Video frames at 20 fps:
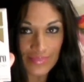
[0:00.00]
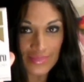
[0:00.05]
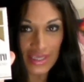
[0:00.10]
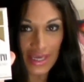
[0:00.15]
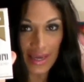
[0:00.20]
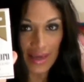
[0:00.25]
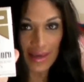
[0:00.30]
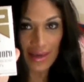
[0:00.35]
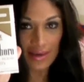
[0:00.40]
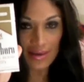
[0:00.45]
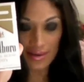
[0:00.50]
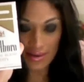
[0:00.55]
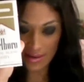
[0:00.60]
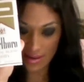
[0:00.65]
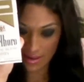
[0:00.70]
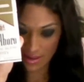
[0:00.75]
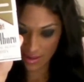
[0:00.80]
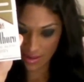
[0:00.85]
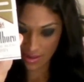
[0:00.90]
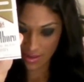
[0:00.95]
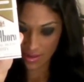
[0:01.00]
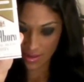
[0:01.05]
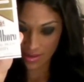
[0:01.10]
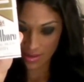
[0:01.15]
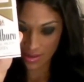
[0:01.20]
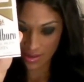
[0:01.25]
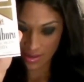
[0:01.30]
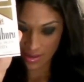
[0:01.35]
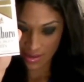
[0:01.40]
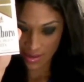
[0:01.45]
Okay.
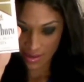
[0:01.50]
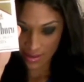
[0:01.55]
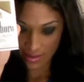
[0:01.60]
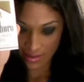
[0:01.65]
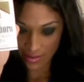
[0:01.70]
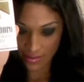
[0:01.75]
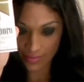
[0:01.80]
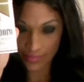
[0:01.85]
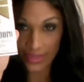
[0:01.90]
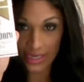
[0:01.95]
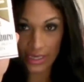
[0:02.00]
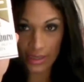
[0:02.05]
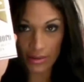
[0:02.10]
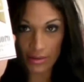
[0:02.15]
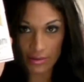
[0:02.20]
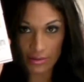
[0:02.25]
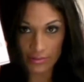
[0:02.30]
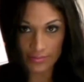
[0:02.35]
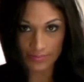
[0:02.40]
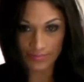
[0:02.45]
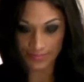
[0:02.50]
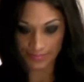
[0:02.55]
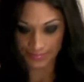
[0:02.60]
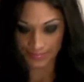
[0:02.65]
The meal.